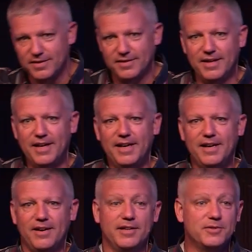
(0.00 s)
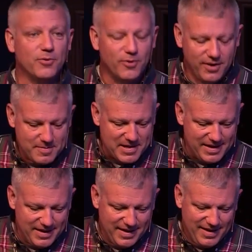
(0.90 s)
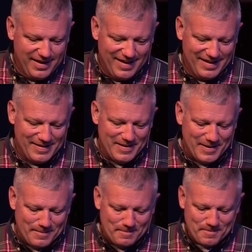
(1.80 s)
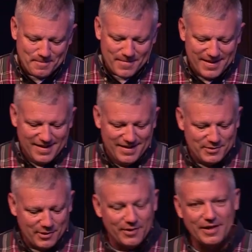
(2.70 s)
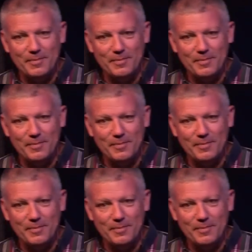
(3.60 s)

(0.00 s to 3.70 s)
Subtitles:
to the auditorium, and Charlie